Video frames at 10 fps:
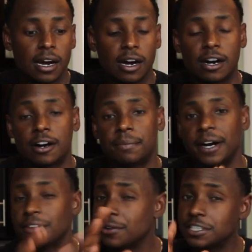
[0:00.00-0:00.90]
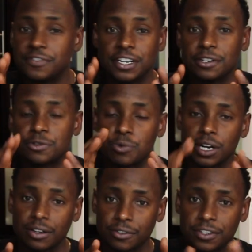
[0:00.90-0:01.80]
I know this video is
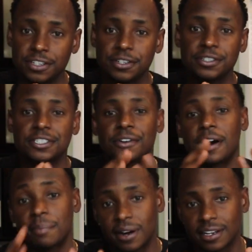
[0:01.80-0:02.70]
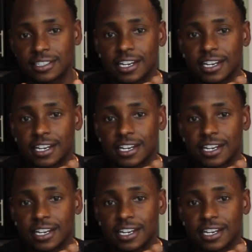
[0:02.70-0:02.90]
well overdue, so I apologize.